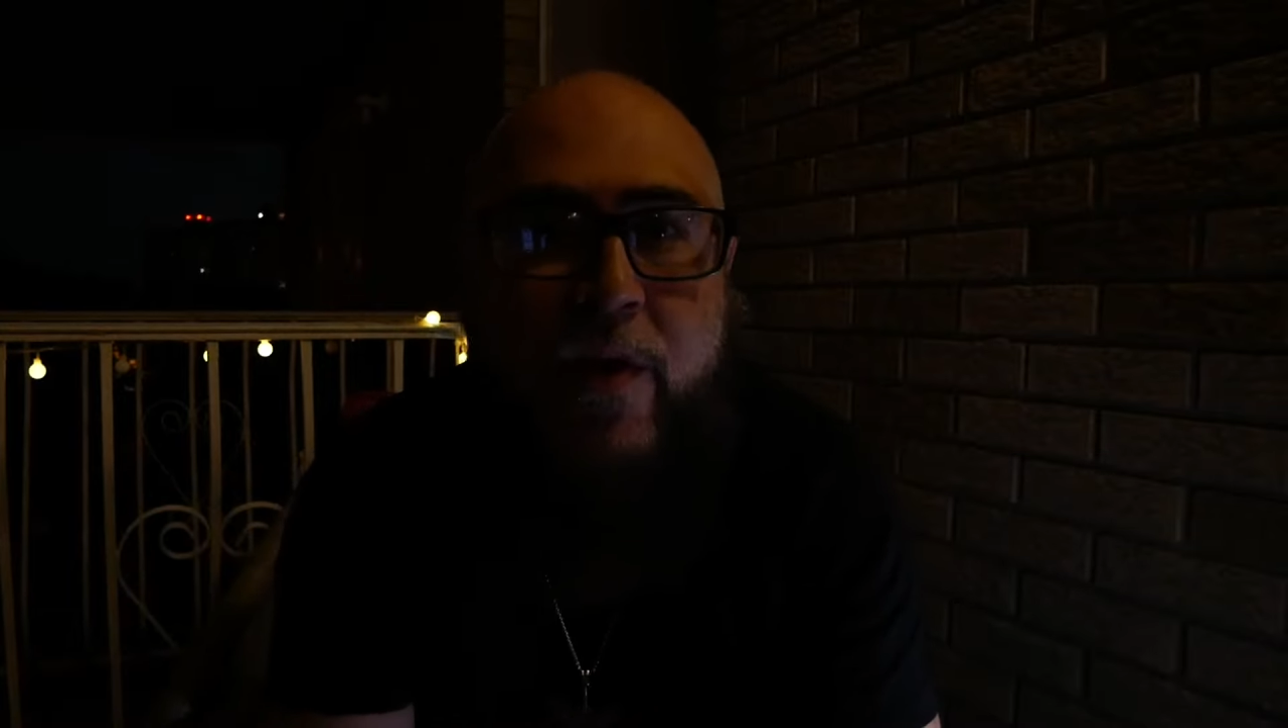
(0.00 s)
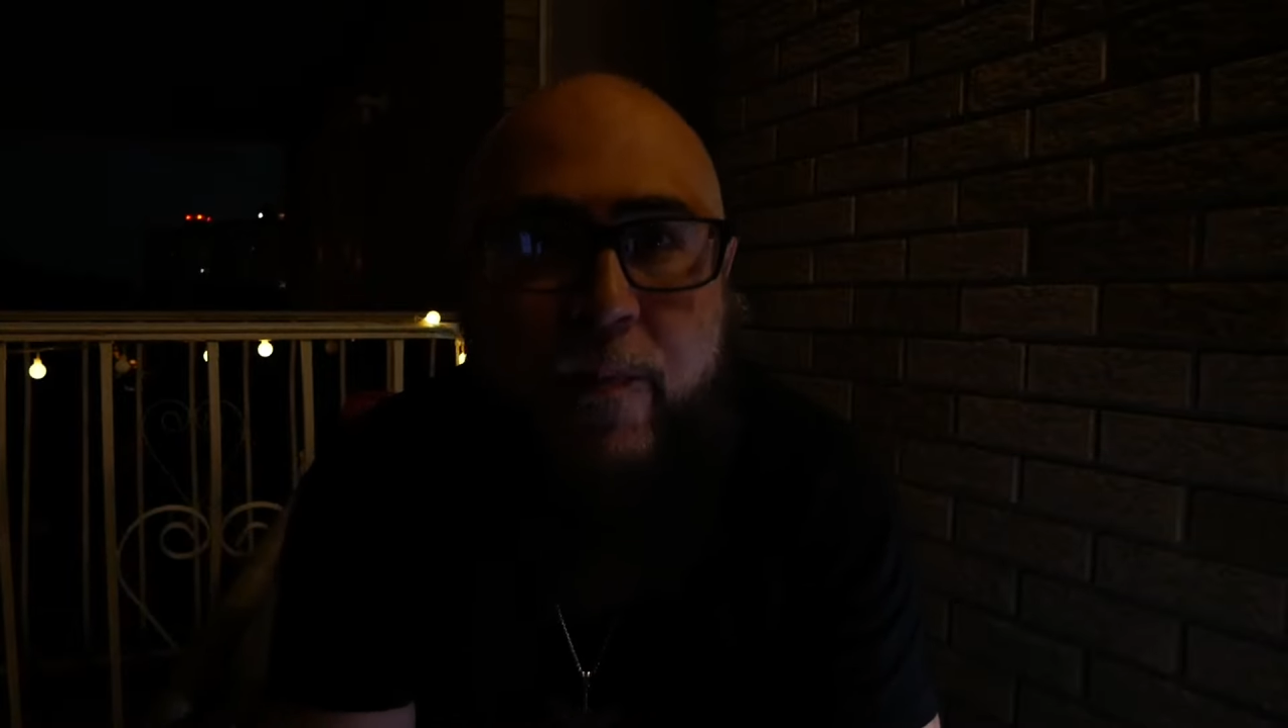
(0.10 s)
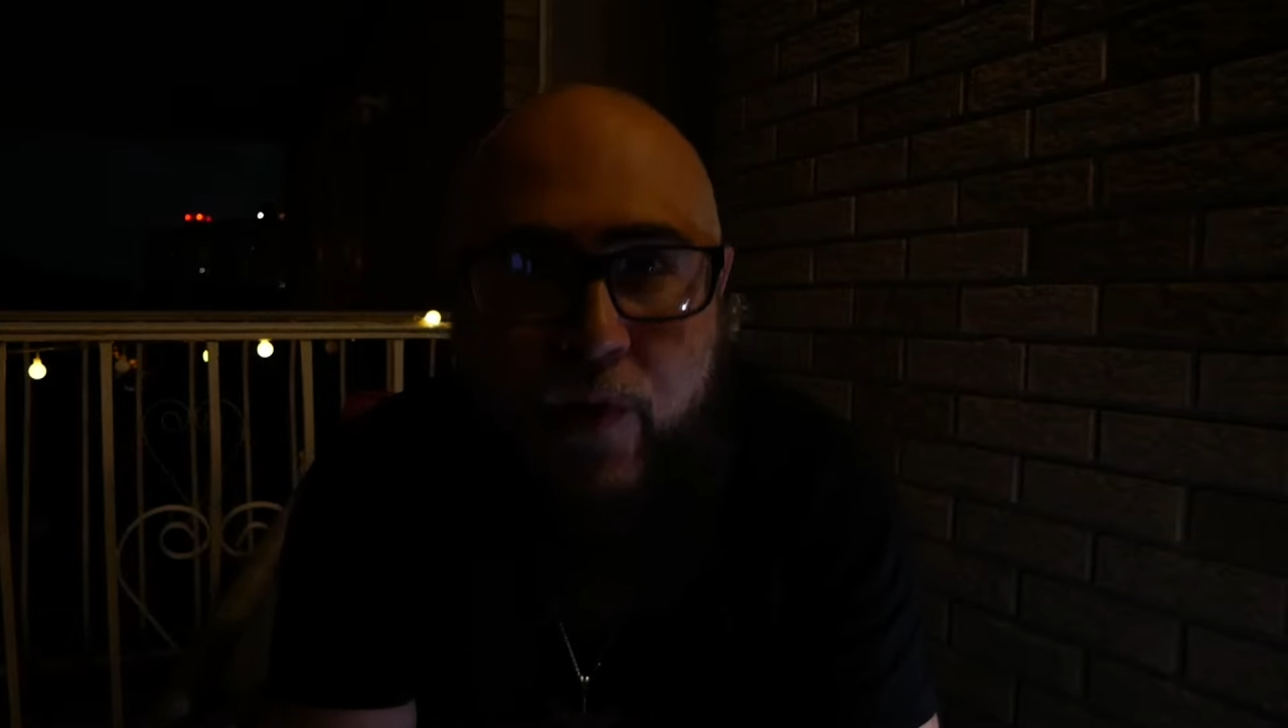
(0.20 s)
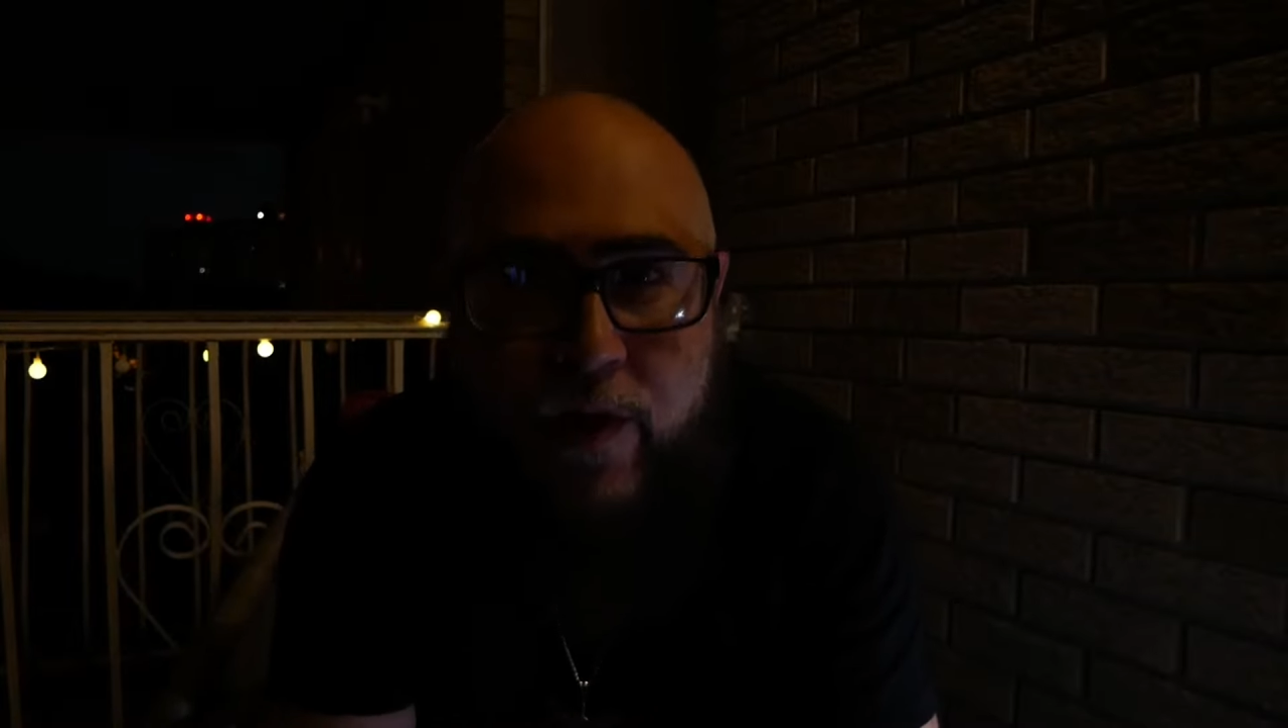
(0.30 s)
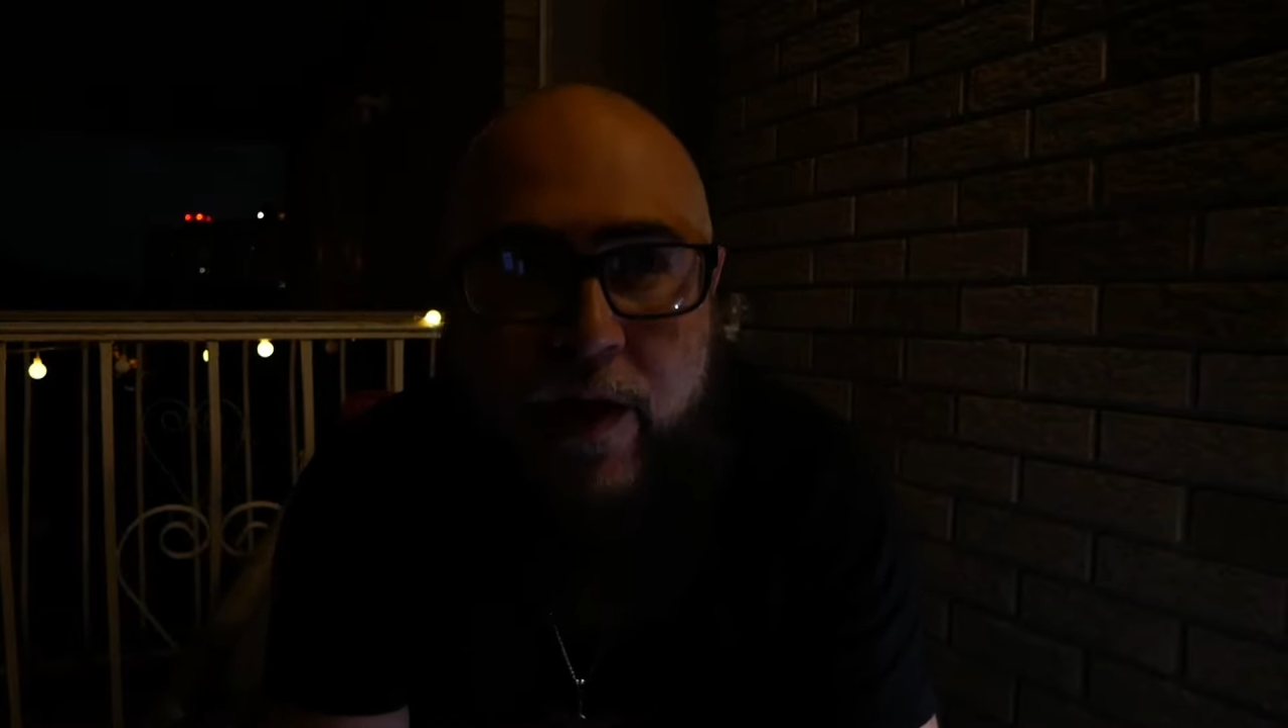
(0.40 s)

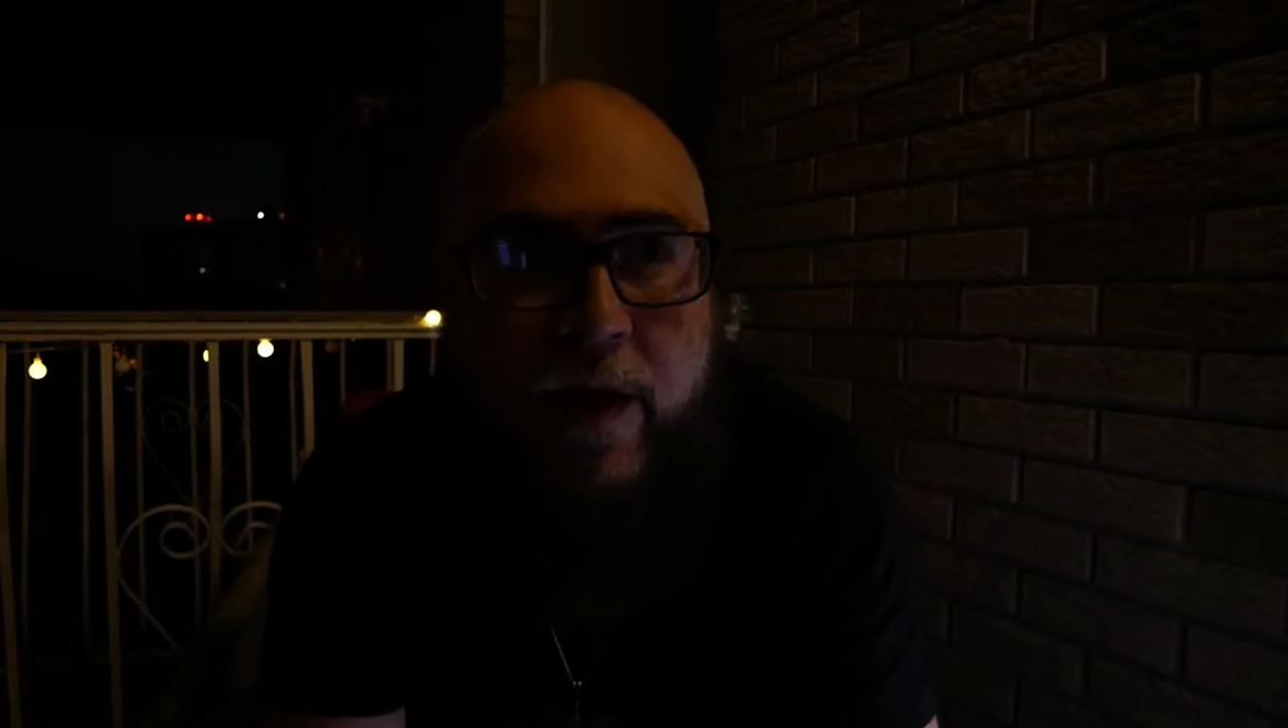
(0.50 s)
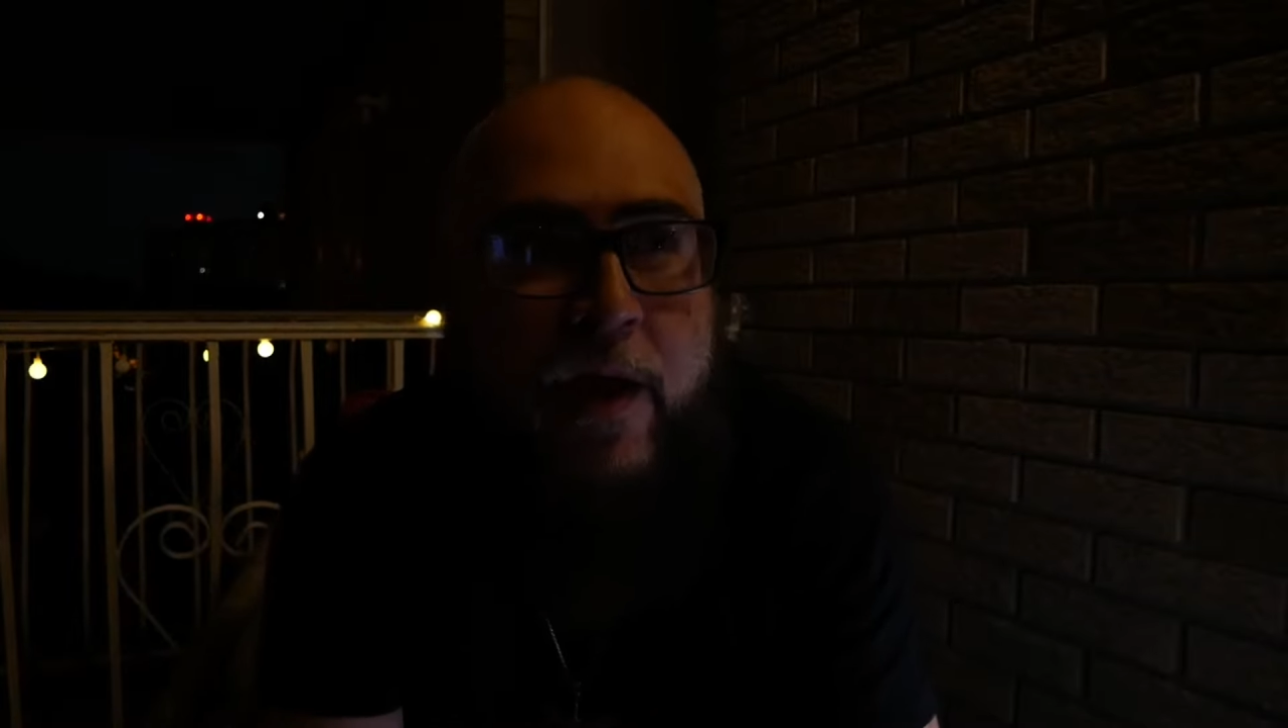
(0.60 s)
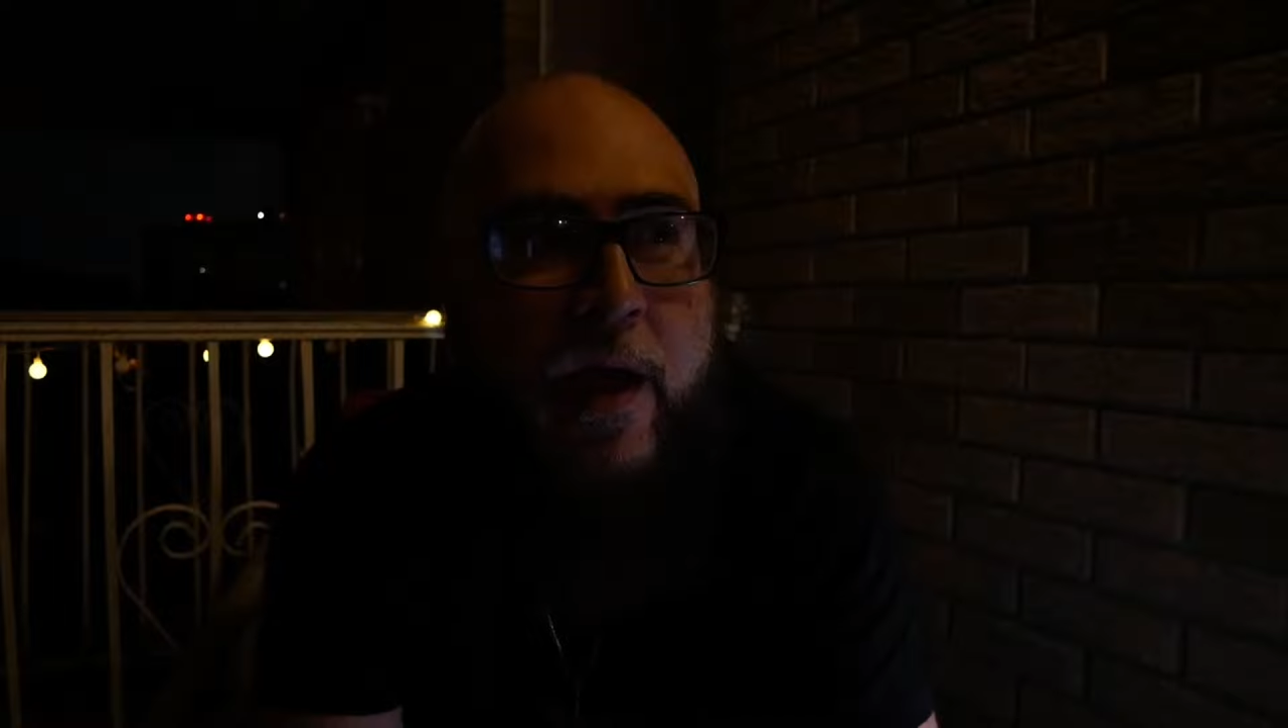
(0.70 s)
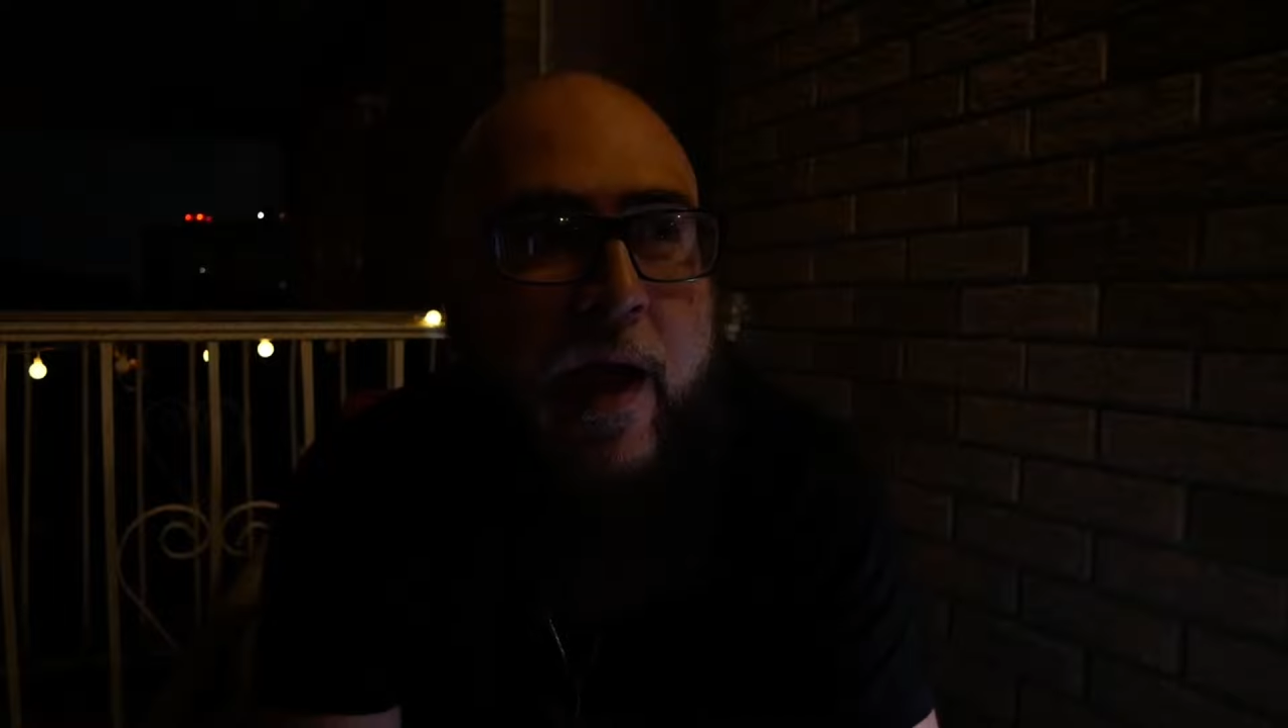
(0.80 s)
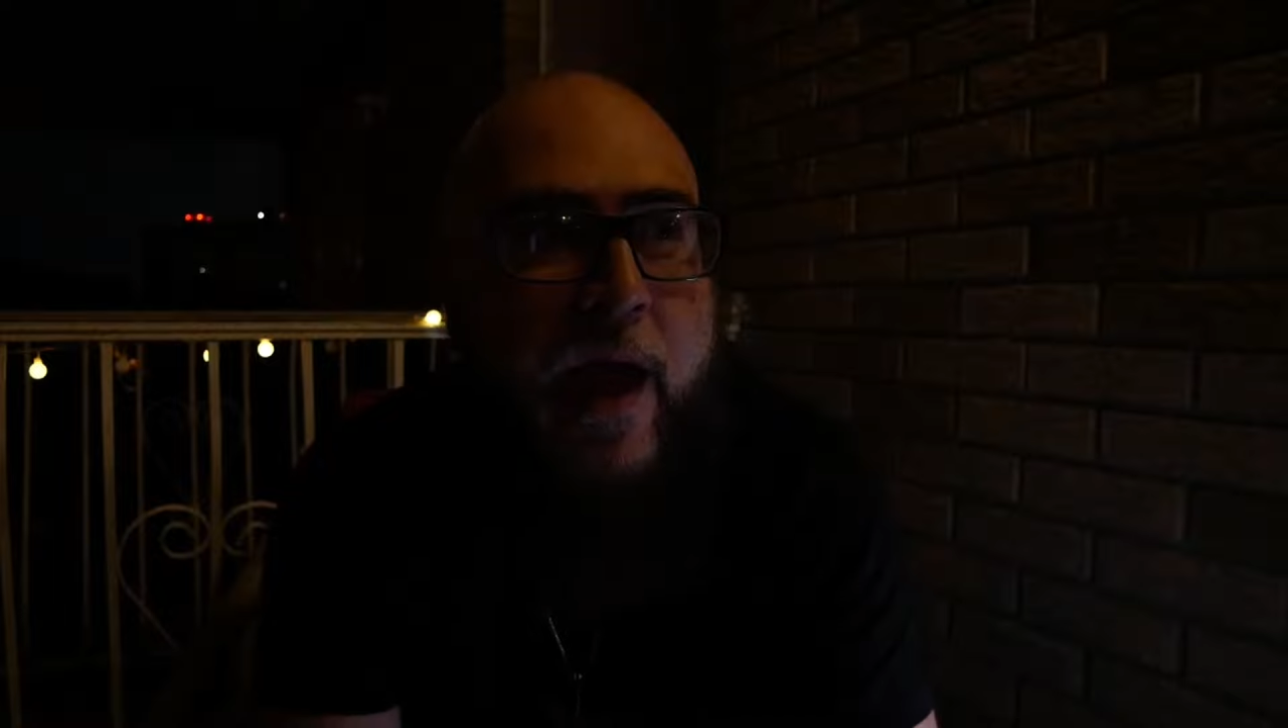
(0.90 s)
community,